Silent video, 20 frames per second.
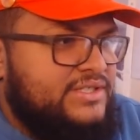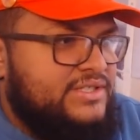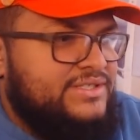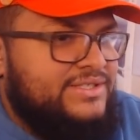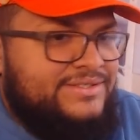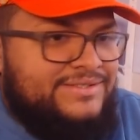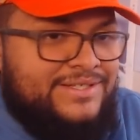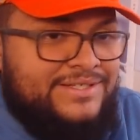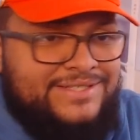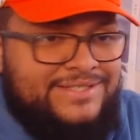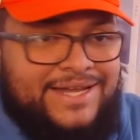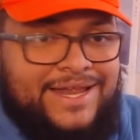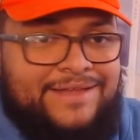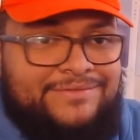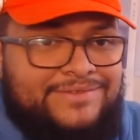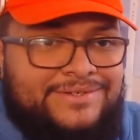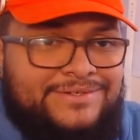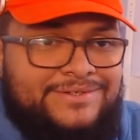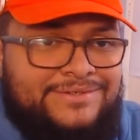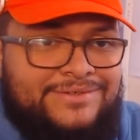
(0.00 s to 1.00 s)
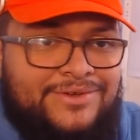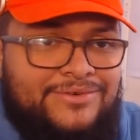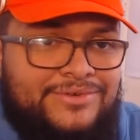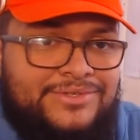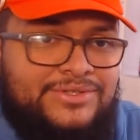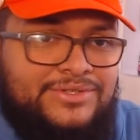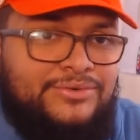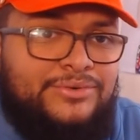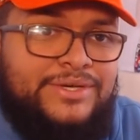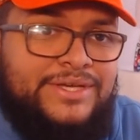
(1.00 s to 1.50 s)
It just sucks that I have to go
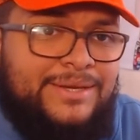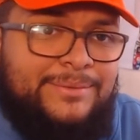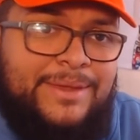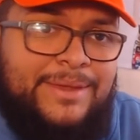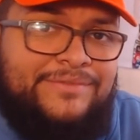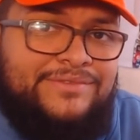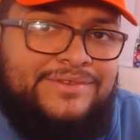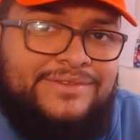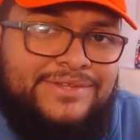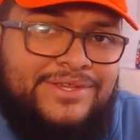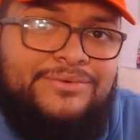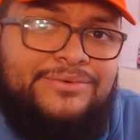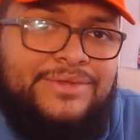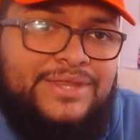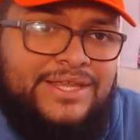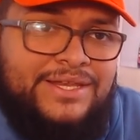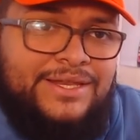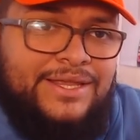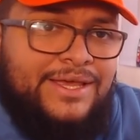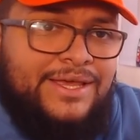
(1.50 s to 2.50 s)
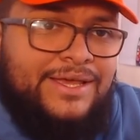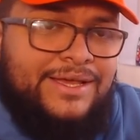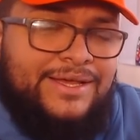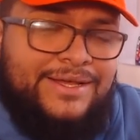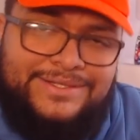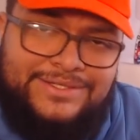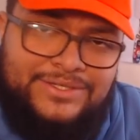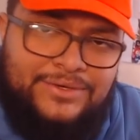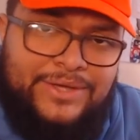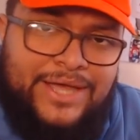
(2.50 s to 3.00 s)
and do it and I'm gonna have to deal with it.
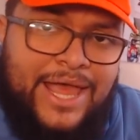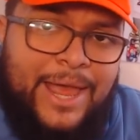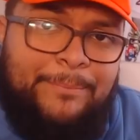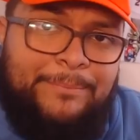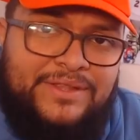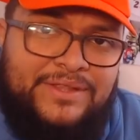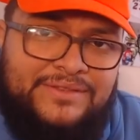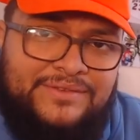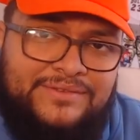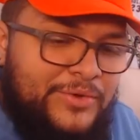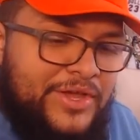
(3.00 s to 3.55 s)
So it happens.